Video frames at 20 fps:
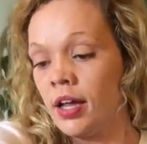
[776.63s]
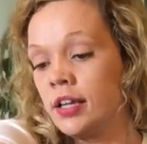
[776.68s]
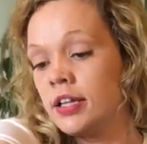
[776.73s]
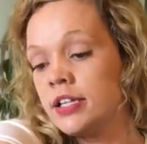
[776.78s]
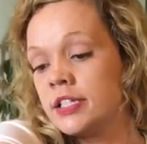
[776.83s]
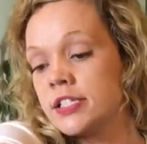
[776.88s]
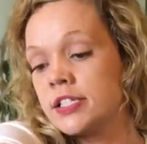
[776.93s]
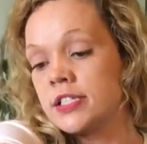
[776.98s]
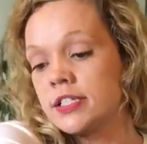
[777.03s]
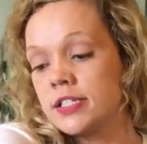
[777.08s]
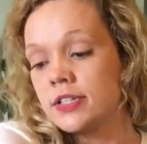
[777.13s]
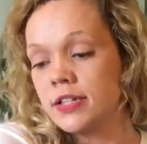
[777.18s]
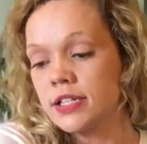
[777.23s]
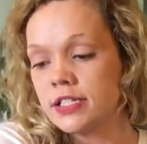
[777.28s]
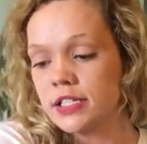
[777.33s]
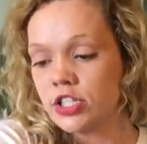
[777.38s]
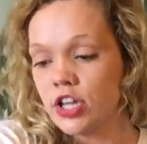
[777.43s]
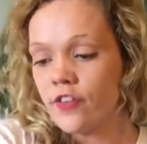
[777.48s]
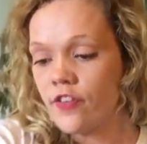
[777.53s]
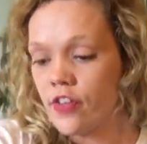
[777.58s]
Let's
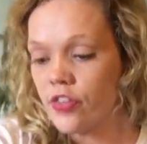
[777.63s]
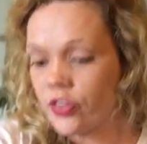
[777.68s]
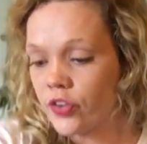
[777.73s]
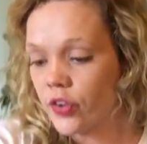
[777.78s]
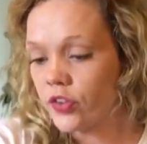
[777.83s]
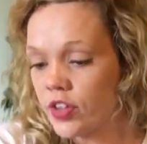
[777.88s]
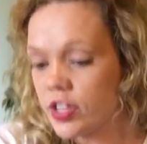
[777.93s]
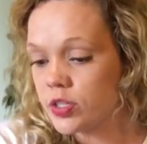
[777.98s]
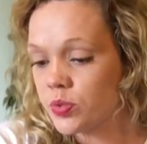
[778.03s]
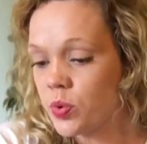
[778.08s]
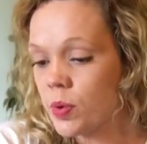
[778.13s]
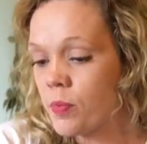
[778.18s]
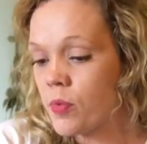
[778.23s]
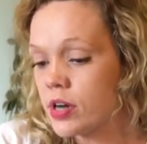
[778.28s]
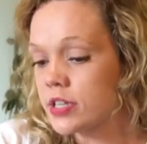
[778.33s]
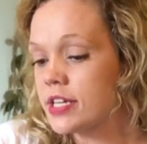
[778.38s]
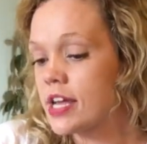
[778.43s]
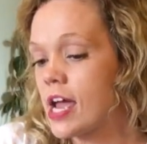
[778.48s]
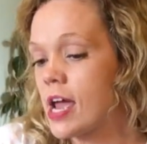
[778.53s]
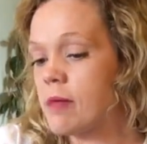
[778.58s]
shuffle through this one
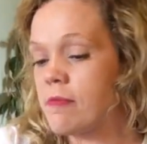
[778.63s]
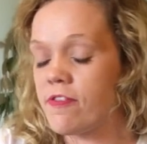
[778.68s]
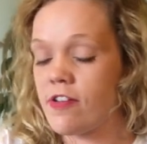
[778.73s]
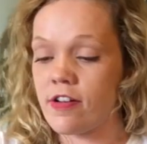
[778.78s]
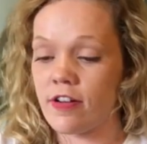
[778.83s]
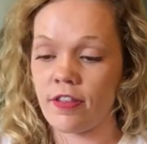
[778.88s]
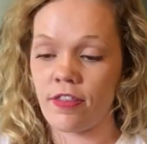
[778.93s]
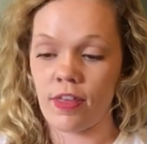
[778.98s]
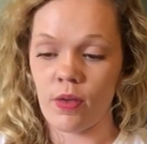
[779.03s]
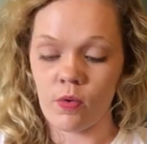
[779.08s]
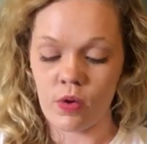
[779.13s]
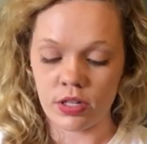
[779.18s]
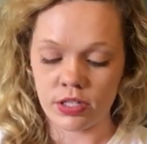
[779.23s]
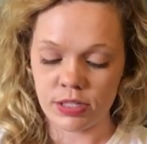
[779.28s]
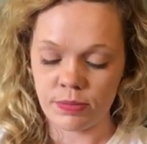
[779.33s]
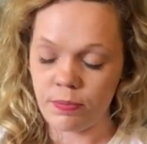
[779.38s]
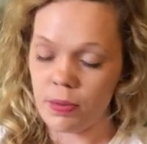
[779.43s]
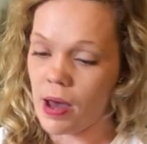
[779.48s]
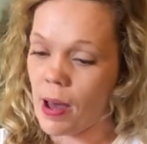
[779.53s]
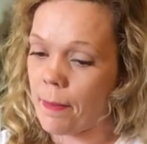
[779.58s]
more time if anything
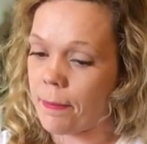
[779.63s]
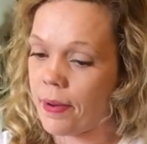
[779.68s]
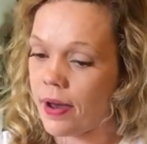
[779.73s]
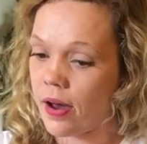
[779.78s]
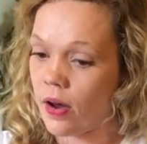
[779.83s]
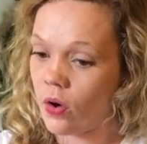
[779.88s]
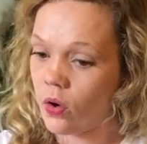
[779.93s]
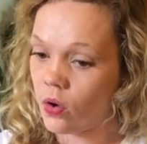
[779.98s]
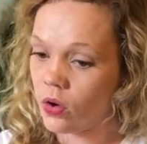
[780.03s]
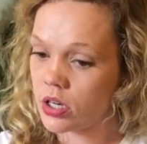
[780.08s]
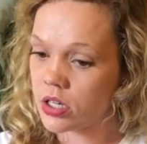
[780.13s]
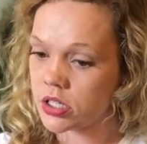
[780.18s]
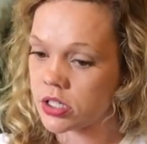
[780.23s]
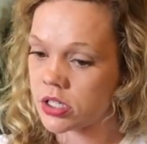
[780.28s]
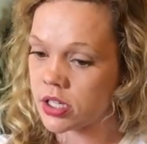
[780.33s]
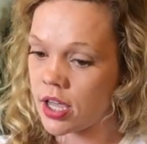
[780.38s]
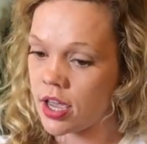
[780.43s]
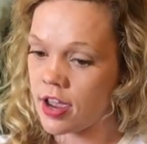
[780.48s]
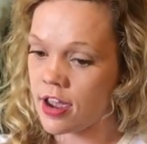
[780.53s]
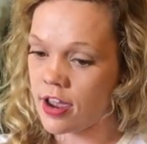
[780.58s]
wants to pop out,
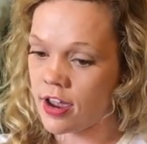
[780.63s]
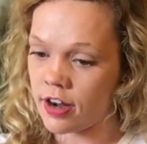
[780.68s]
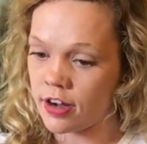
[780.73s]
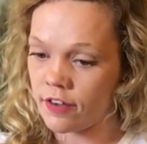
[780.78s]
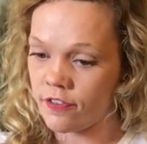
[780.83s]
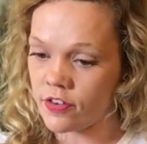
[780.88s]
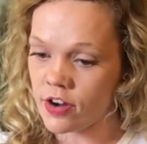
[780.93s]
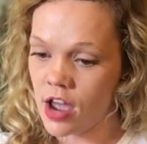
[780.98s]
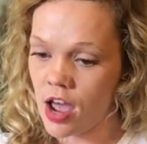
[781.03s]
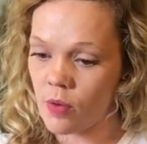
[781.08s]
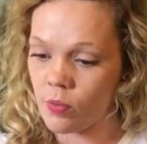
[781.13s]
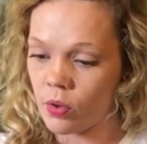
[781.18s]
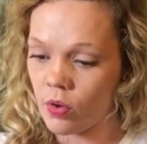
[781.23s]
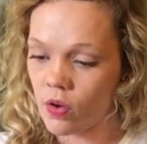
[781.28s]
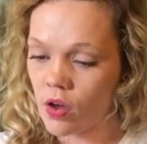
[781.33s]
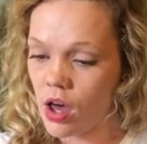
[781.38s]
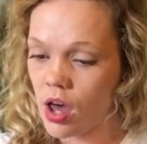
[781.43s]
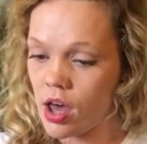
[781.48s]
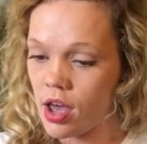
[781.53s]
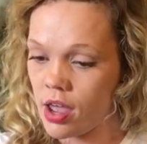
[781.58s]
and if not, we'll
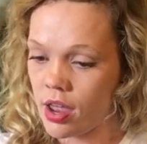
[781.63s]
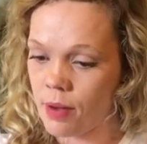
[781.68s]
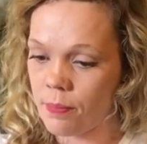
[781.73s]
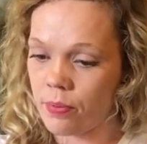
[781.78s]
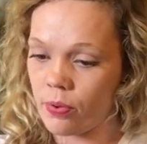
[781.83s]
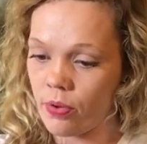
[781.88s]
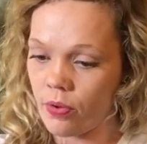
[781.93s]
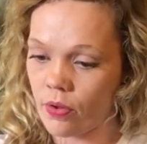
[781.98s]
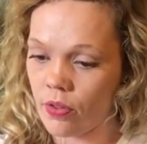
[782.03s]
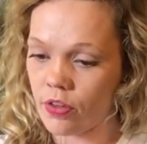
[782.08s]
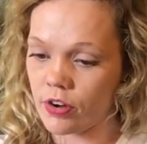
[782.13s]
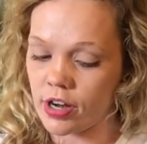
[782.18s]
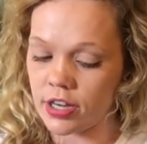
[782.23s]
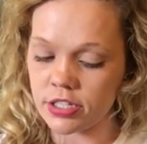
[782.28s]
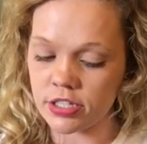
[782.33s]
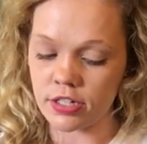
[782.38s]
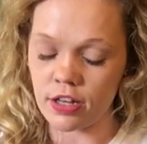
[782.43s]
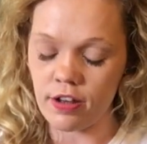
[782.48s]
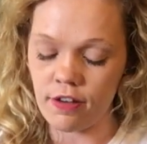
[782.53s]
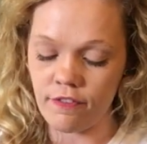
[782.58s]
cut and pull the
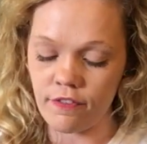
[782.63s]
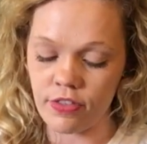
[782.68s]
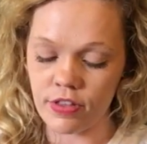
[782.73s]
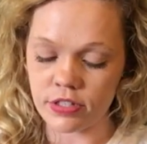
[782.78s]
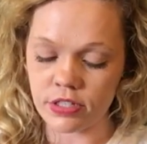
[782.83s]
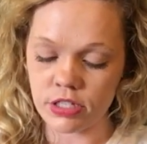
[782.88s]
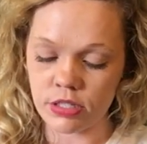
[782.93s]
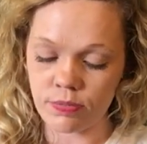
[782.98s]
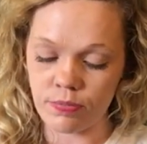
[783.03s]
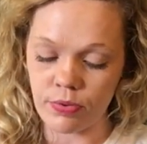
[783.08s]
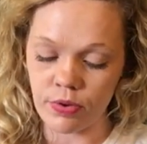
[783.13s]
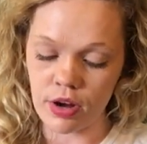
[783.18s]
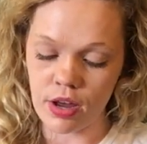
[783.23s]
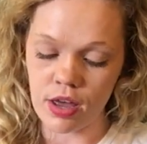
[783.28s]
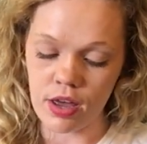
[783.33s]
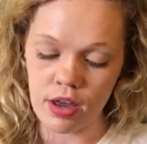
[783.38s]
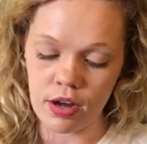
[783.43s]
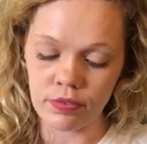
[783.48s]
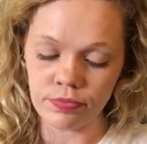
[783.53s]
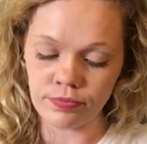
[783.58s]
rest of the
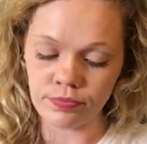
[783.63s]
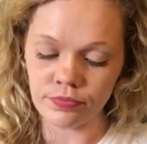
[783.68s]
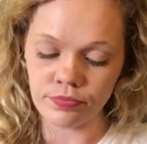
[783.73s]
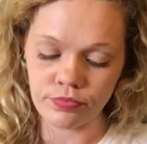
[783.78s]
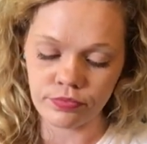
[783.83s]
spread.